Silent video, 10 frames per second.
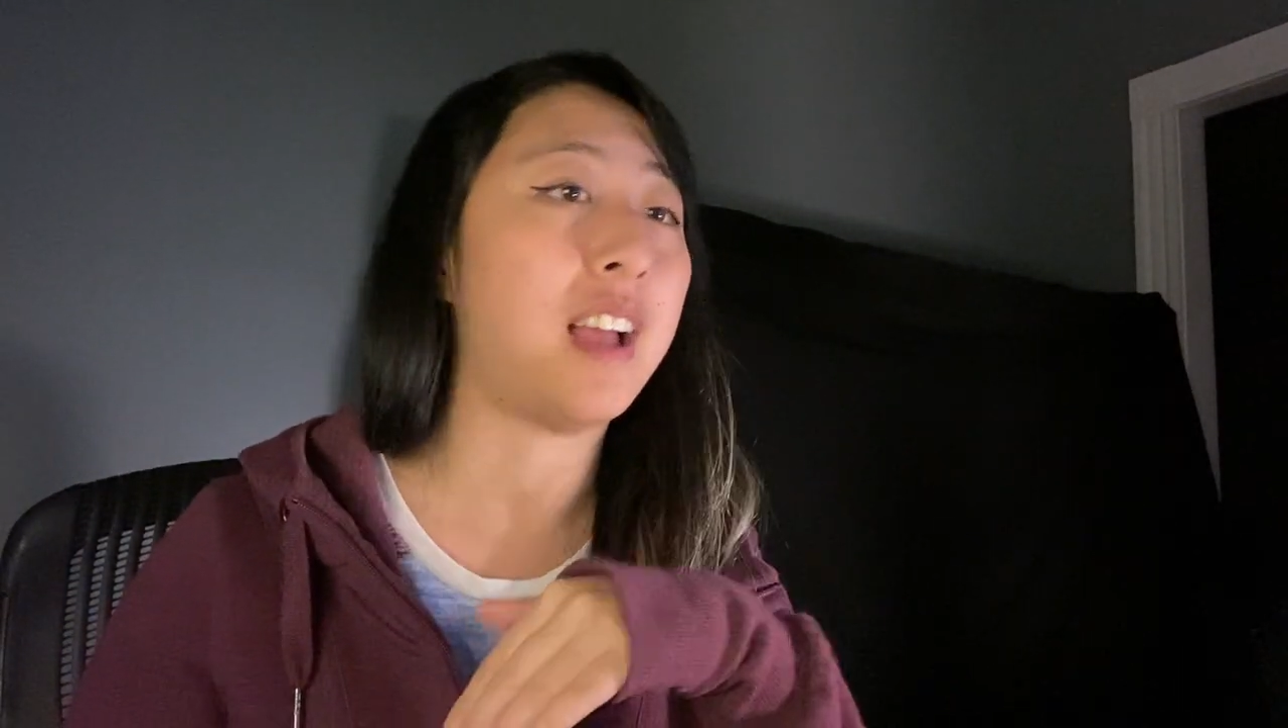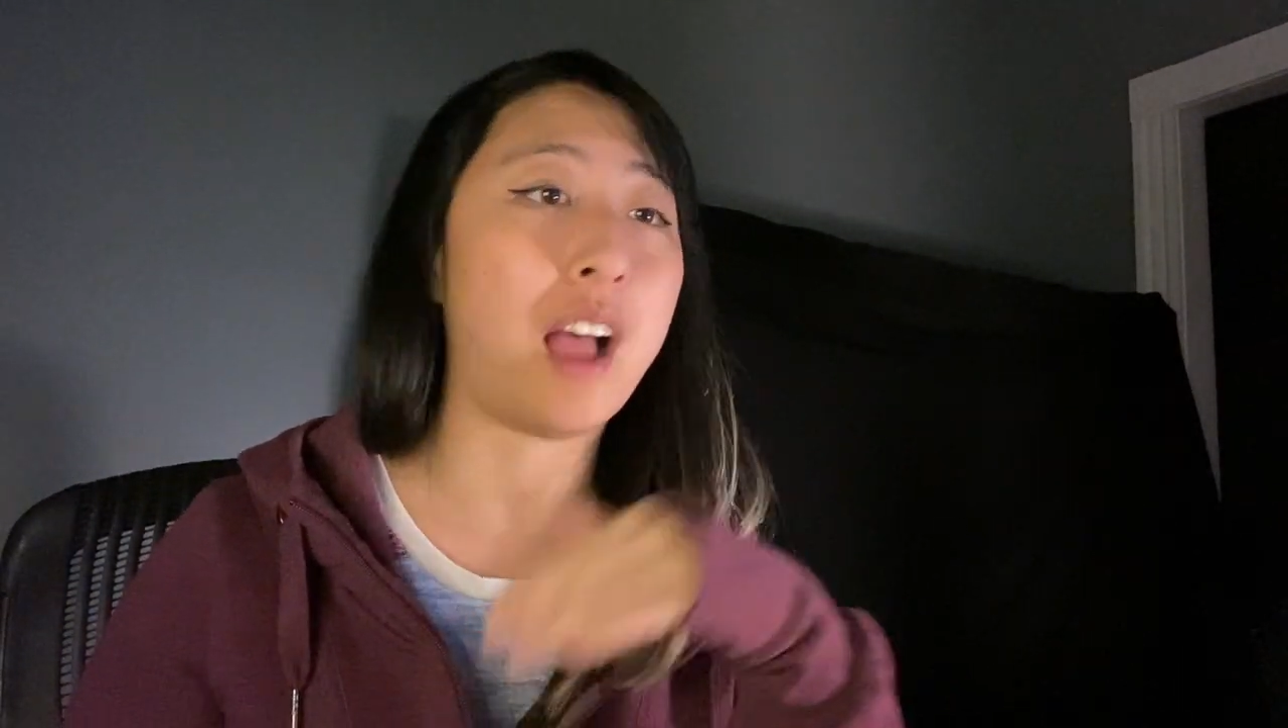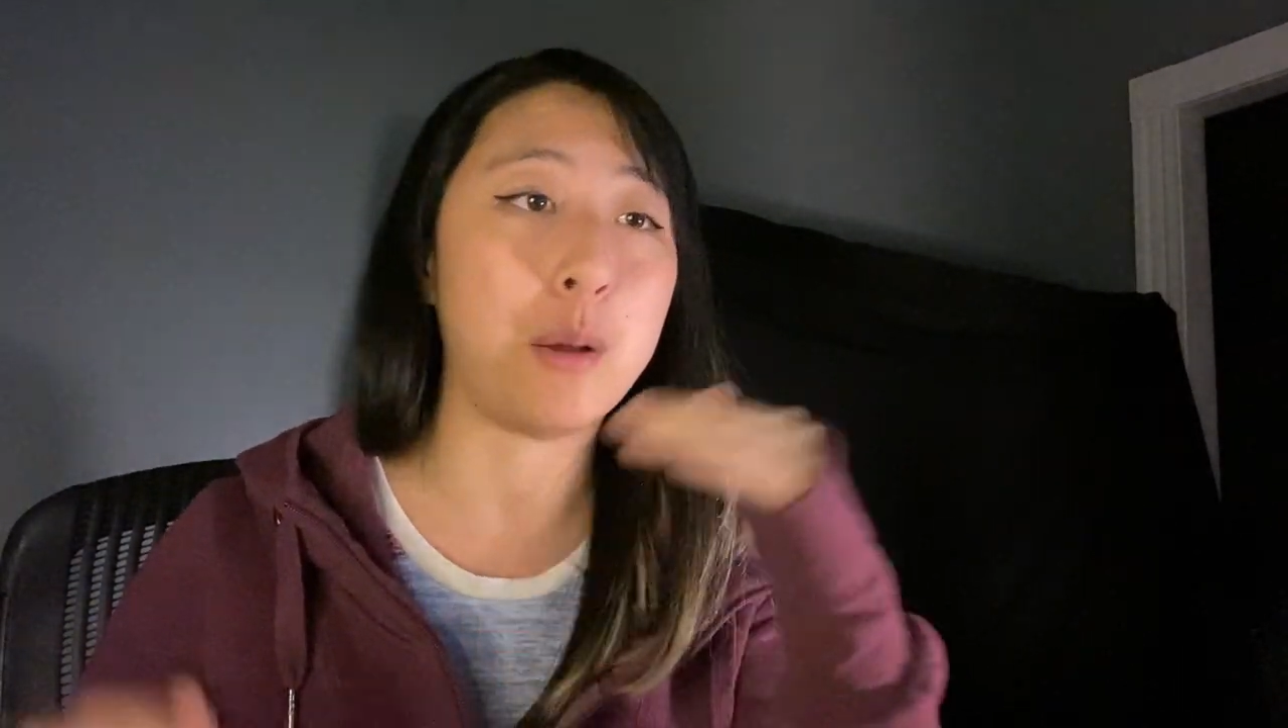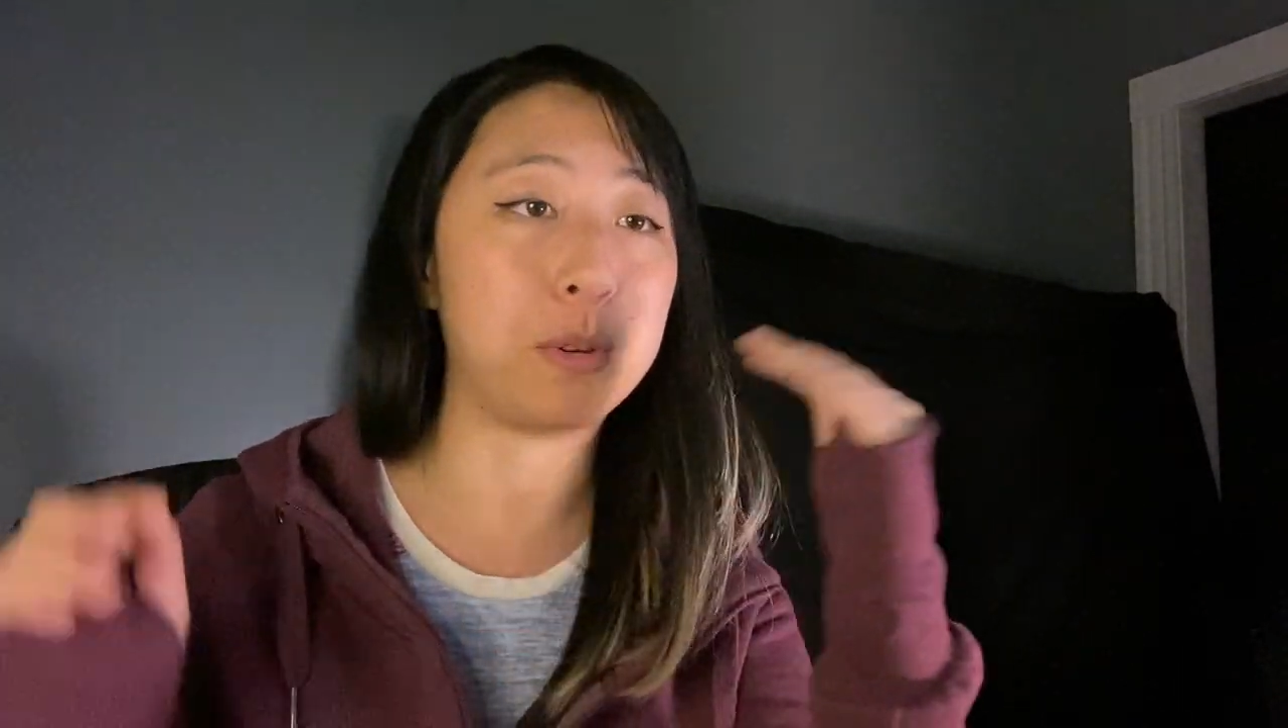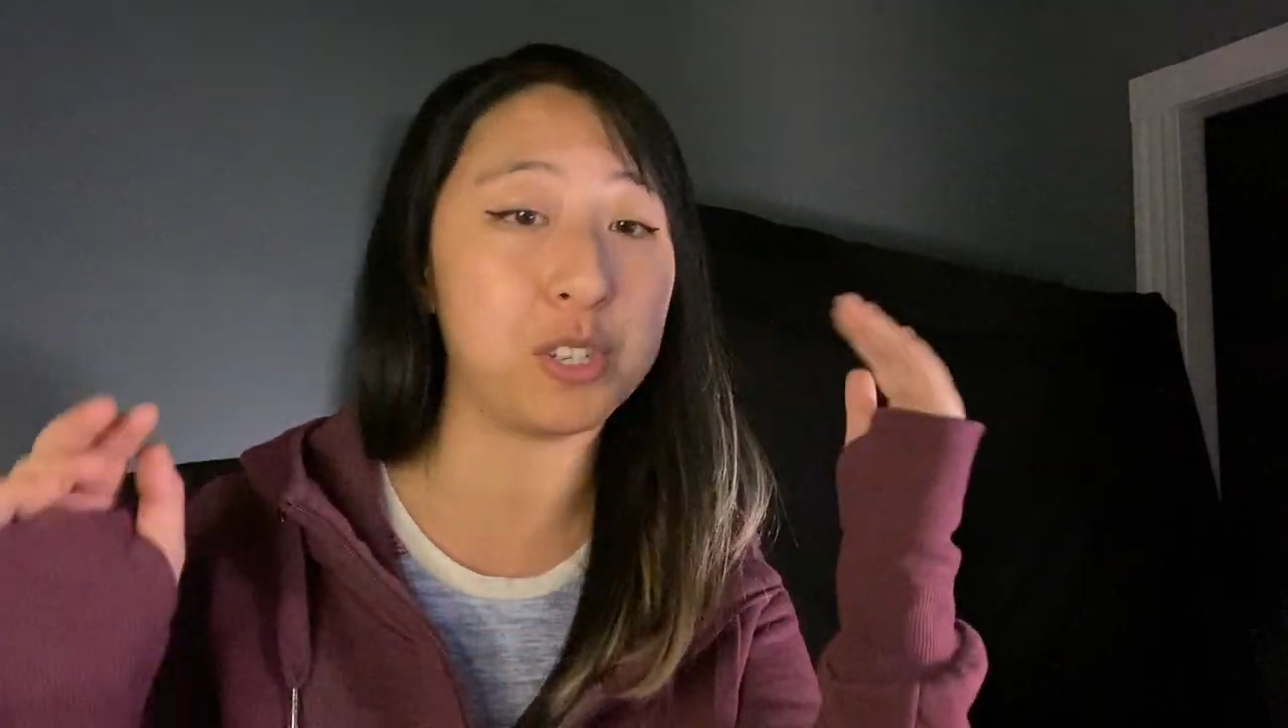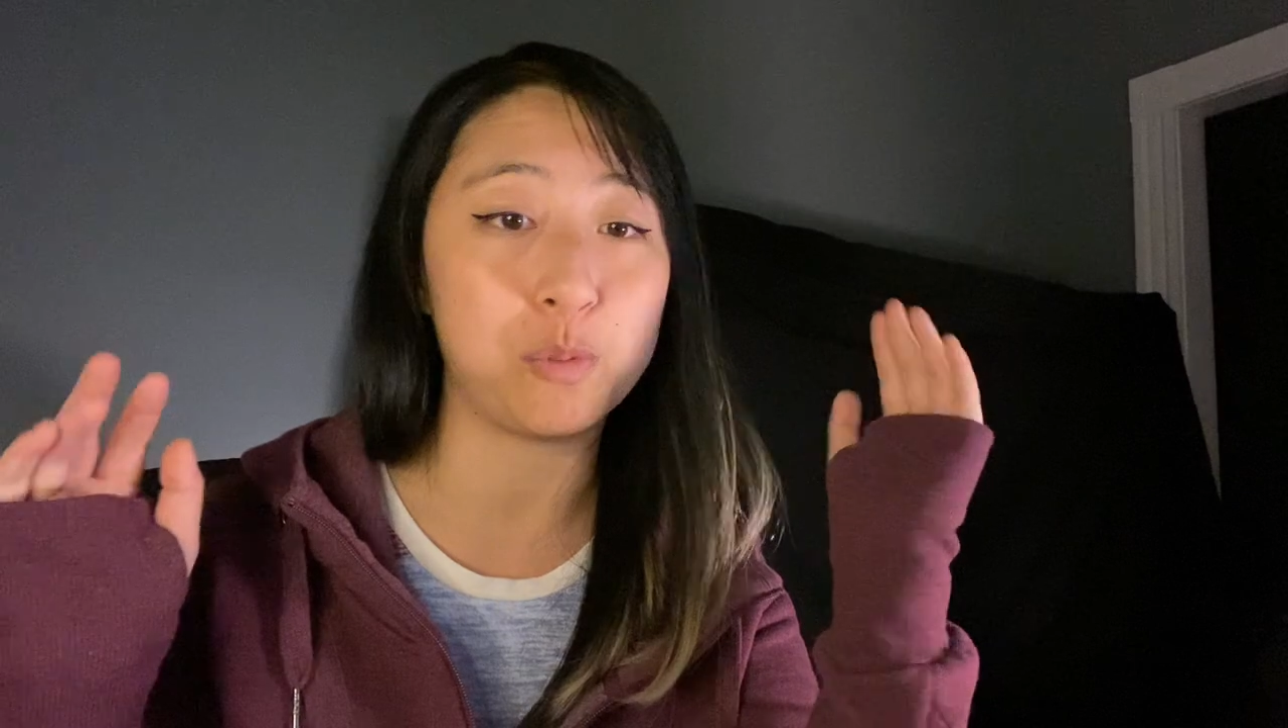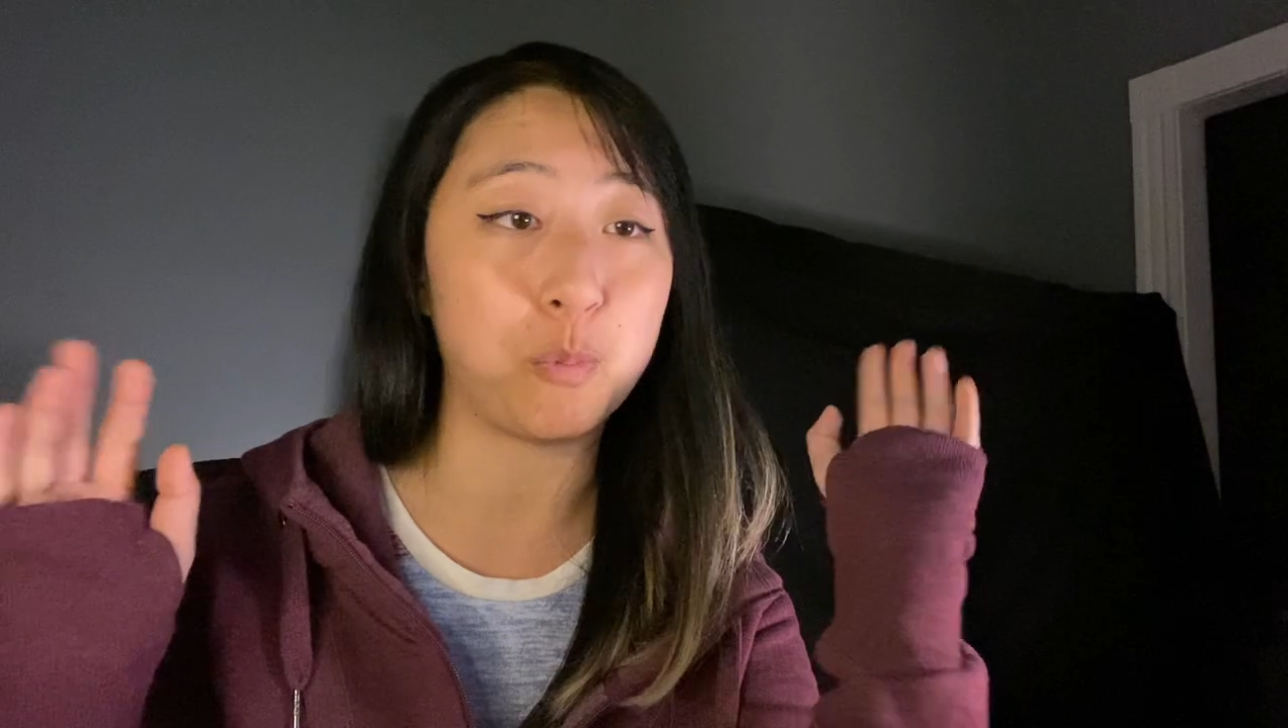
I would just